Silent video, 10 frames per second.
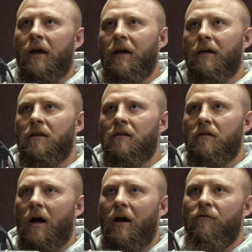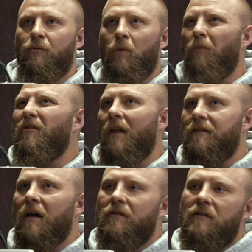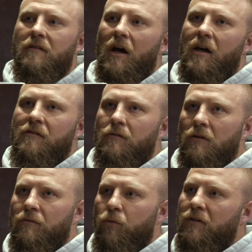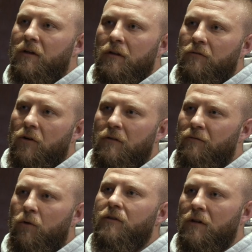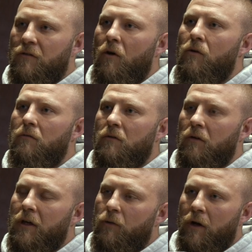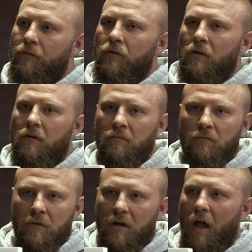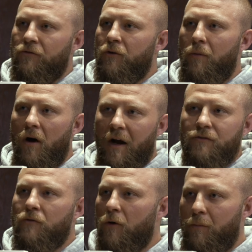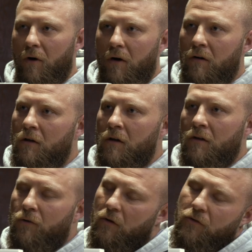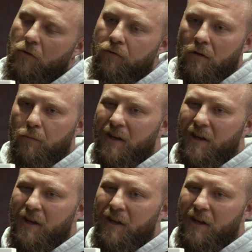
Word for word: And I've, I was like that since I, you know, 14, 13, 14 years old, you know, getting ready for college football, high school football, so on and so forth.